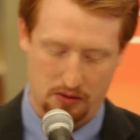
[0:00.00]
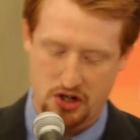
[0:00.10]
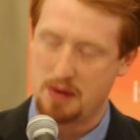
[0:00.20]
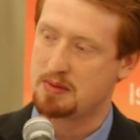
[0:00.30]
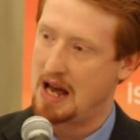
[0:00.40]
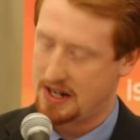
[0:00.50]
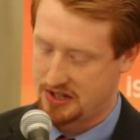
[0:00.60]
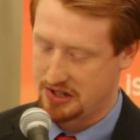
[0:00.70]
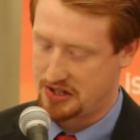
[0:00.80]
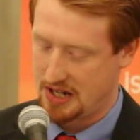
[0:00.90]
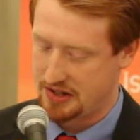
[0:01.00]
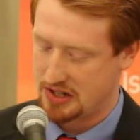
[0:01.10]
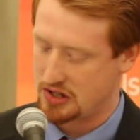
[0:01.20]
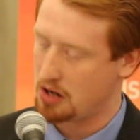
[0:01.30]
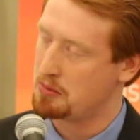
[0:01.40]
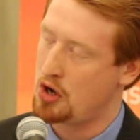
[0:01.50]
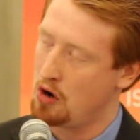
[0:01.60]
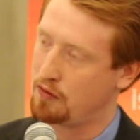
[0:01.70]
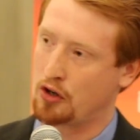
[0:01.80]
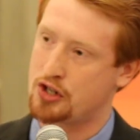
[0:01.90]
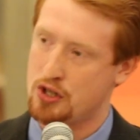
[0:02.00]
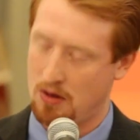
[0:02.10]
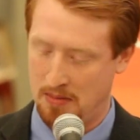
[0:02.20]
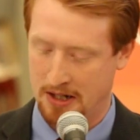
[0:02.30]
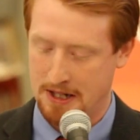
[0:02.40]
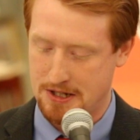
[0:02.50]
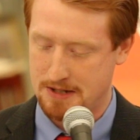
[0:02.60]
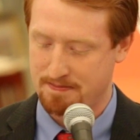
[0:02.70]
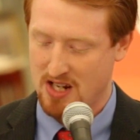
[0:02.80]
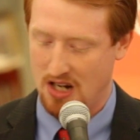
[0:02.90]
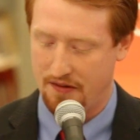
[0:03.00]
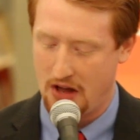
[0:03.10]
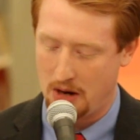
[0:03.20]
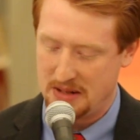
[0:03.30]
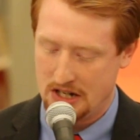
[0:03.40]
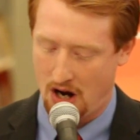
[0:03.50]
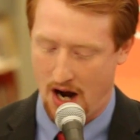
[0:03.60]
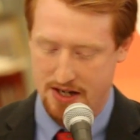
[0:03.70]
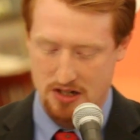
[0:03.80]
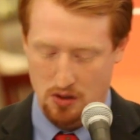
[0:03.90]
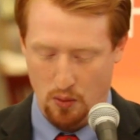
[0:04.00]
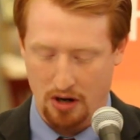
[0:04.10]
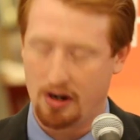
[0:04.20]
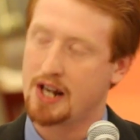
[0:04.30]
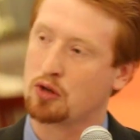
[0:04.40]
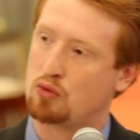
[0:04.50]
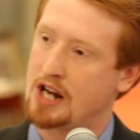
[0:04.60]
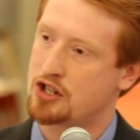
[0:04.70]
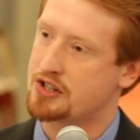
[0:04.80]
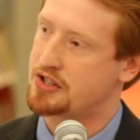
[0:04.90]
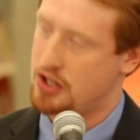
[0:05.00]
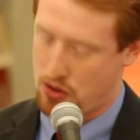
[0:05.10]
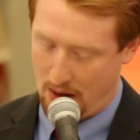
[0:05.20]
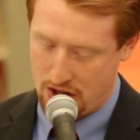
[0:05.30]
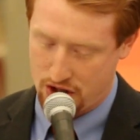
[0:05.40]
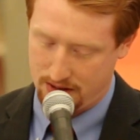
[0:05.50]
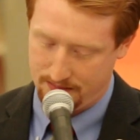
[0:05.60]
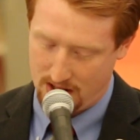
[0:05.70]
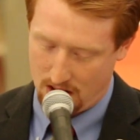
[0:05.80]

James Madison says, "Is there no virtue among us? If there be not, we are in a wretched situation.